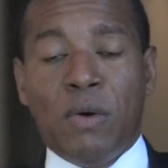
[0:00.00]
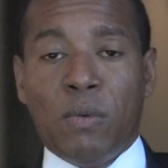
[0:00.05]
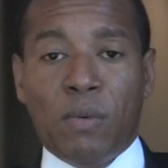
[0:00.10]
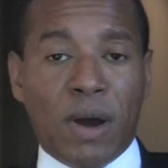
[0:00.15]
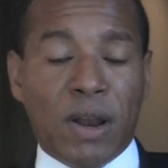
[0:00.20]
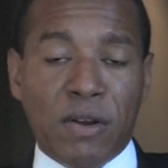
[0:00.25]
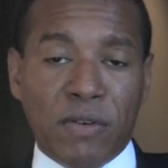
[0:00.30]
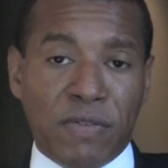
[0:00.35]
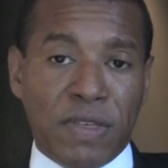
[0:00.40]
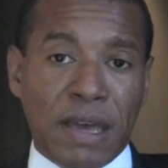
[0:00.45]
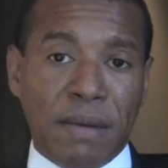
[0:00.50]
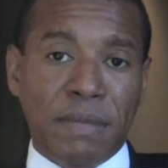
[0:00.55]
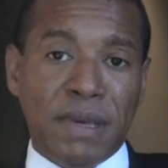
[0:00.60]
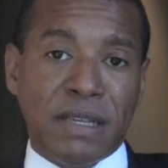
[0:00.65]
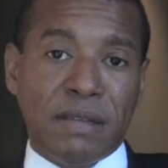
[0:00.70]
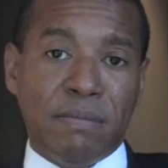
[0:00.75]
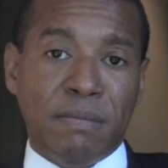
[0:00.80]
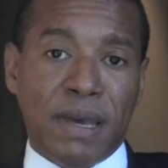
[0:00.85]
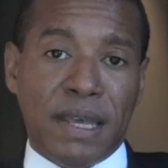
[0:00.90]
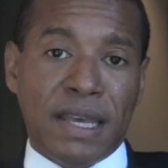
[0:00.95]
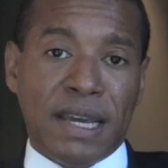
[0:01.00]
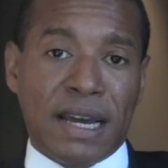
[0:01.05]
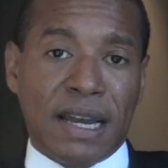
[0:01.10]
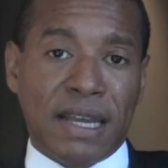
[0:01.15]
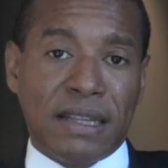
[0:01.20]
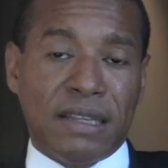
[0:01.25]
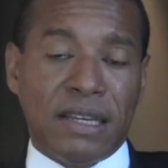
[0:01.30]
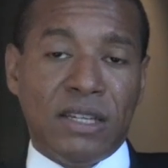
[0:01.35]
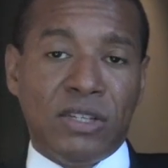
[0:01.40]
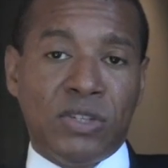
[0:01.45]
One of them is
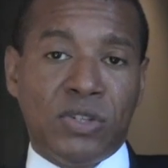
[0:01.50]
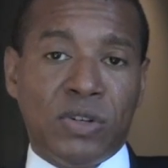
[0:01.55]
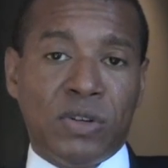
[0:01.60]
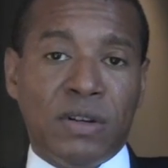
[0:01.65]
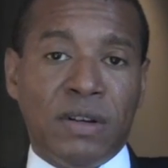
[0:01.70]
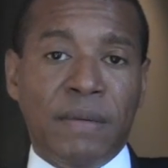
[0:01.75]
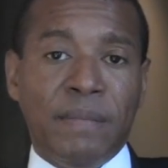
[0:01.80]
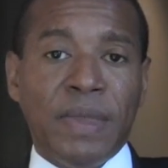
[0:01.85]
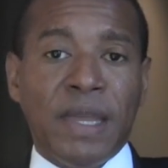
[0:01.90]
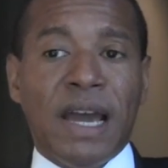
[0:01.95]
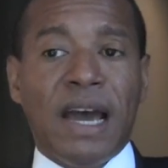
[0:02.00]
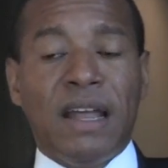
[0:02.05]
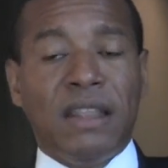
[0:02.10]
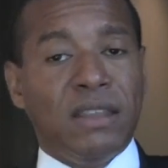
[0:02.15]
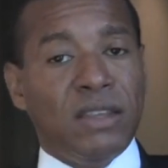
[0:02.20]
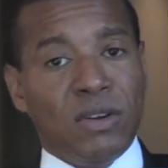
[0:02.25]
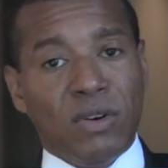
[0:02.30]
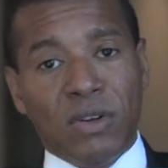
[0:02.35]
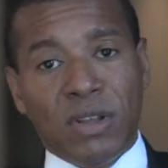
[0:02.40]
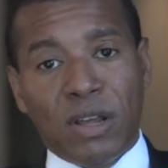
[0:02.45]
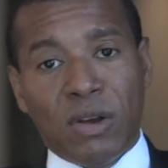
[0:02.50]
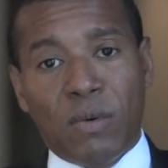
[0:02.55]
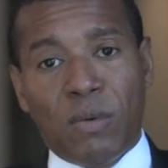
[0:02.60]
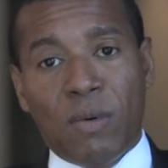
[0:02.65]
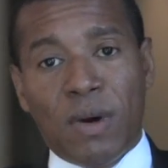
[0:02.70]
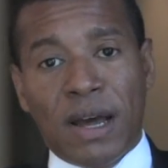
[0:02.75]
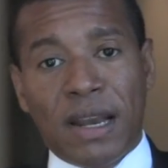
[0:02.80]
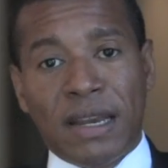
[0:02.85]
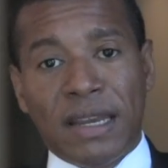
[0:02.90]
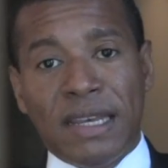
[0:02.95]
medical attention, and the other
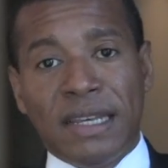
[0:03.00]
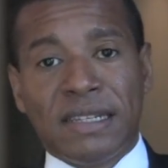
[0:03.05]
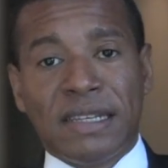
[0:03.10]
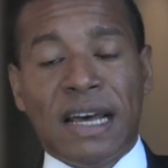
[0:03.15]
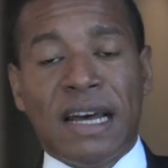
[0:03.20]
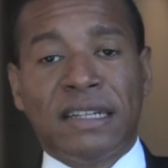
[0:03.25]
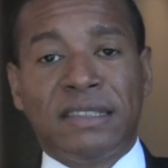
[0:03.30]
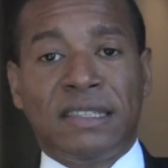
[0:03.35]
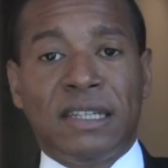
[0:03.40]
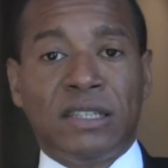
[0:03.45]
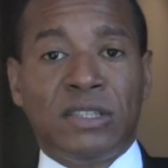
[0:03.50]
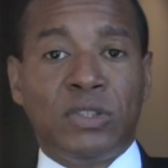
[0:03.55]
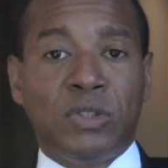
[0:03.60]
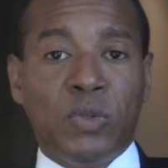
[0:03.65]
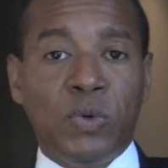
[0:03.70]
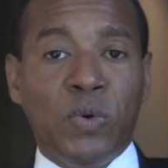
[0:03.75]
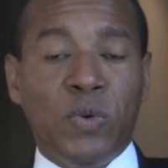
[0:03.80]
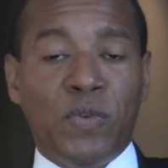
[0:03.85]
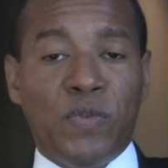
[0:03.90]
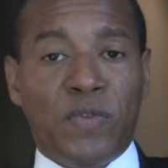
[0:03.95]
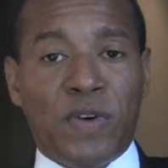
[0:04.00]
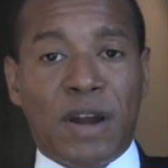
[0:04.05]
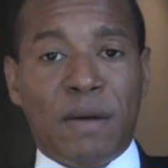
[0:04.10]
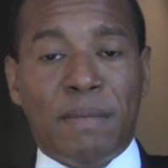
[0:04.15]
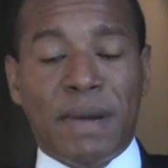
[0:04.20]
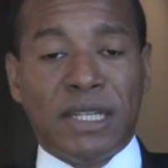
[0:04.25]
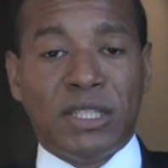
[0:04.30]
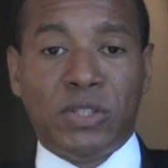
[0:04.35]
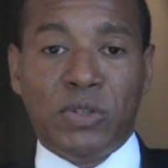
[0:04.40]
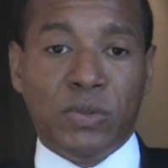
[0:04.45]
one is access to
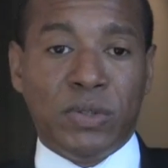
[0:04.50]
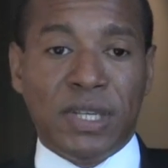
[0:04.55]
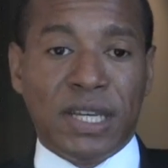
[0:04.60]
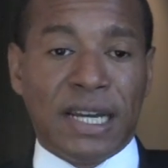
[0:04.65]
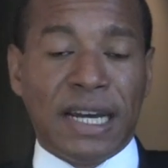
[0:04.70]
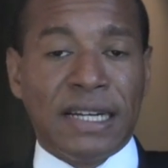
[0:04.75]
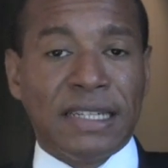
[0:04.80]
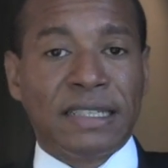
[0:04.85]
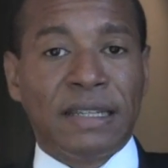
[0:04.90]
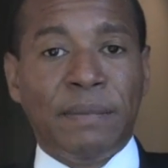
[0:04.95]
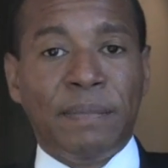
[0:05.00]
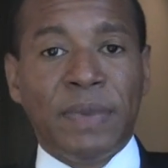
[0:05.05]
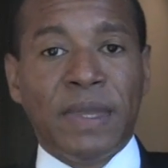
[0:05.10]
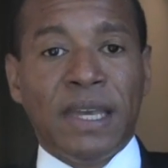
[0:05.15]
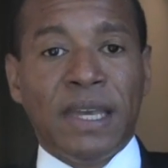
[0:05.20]
pharmaceuticals.